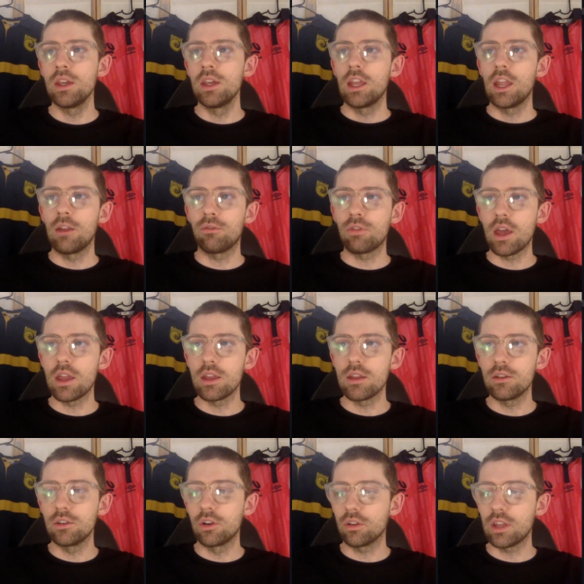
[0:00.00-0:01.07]
If they,
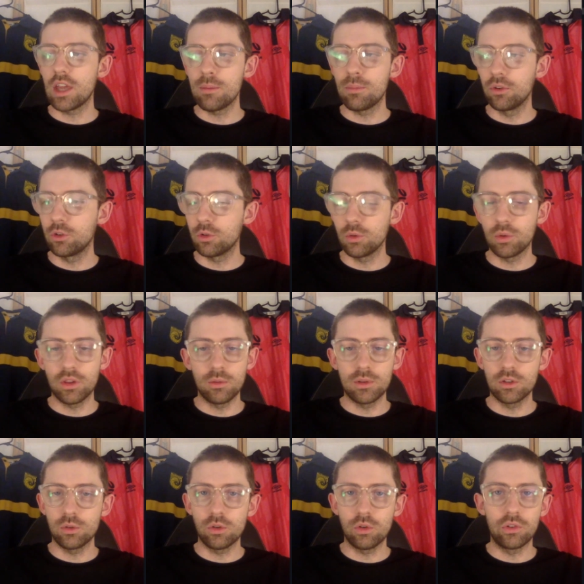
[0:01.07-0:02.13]
keep on doing what they've been
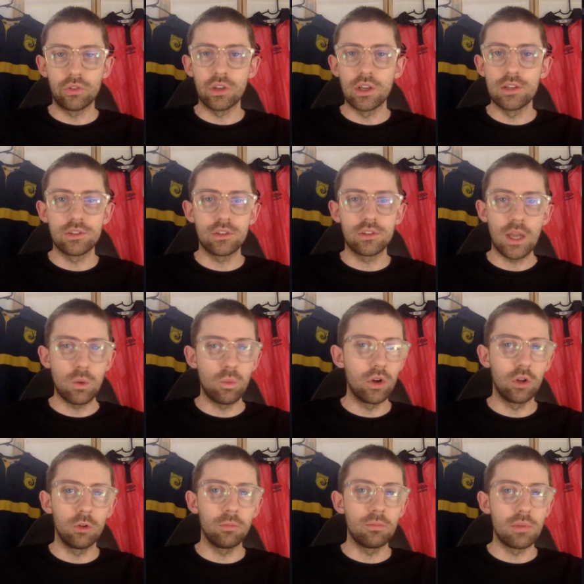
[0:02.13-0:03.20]
doing all season, they
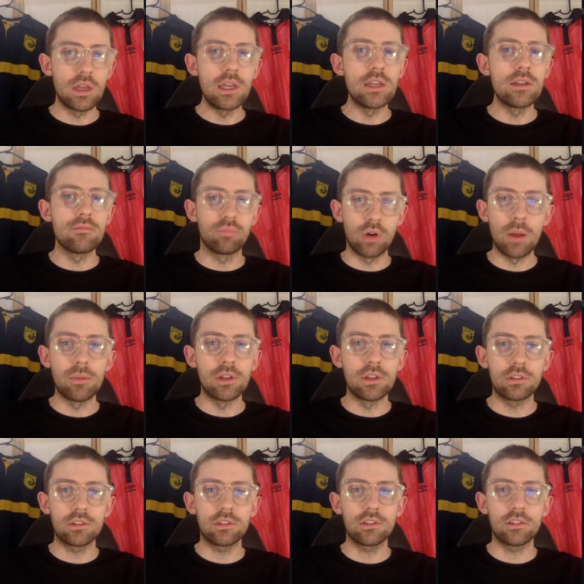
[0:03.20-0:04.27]
will be
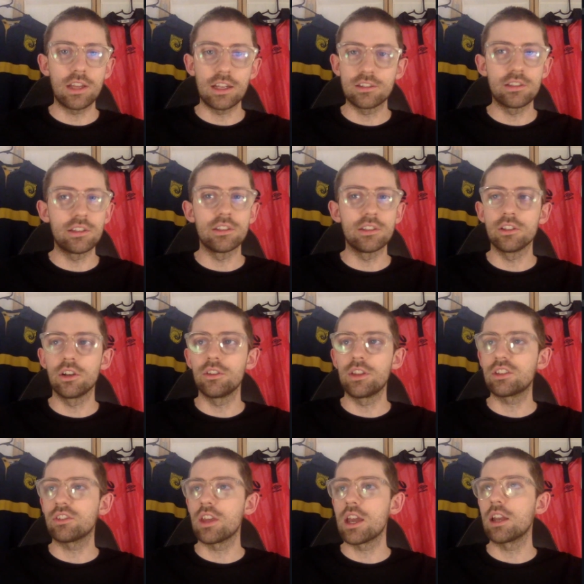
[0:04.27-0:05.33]
premiers. That's it.
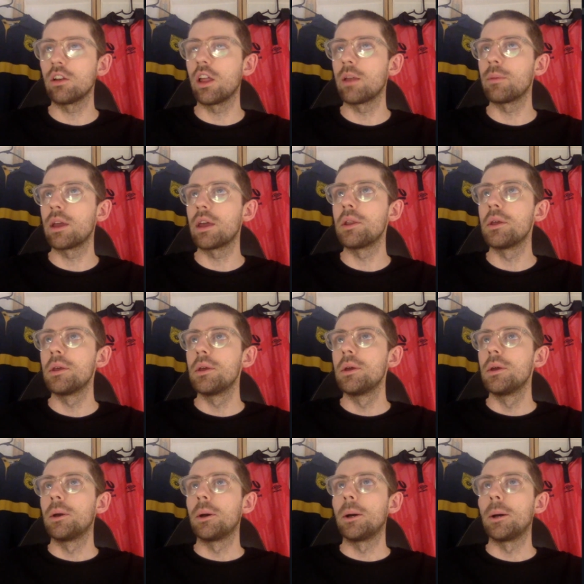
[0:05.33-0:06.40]
That's the headline, man.
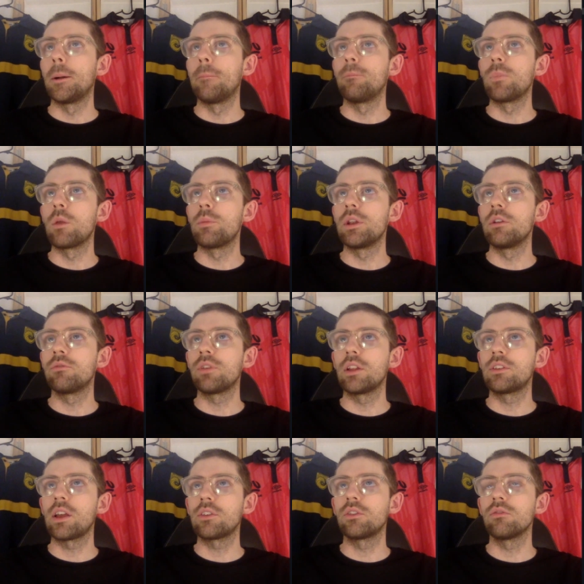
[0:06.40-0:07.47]
They've been in
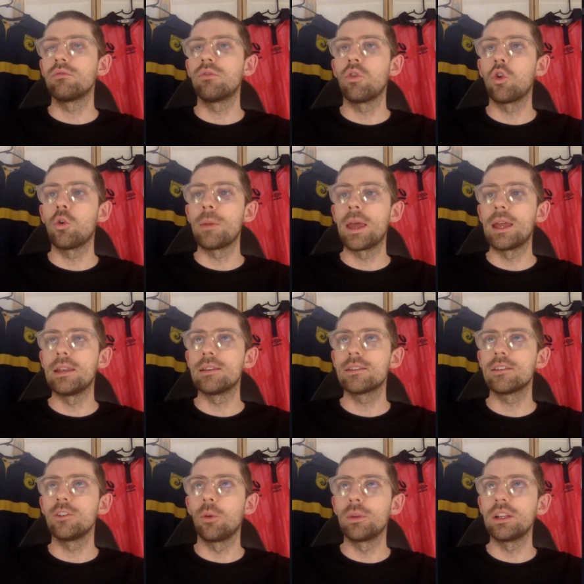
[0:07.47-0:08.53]
fantastic form, and
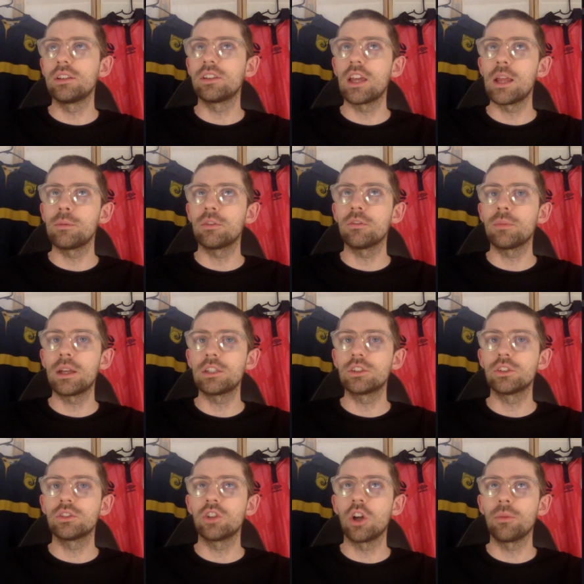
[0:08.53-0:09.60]
not many teams have managed to
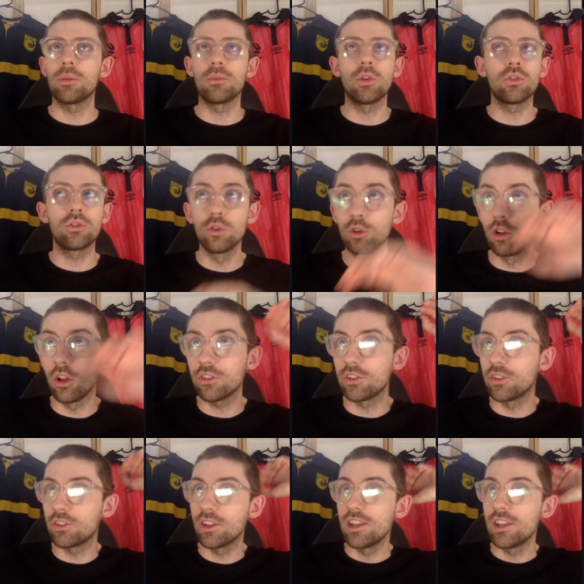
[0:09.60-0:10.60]
stop them. Those two losses,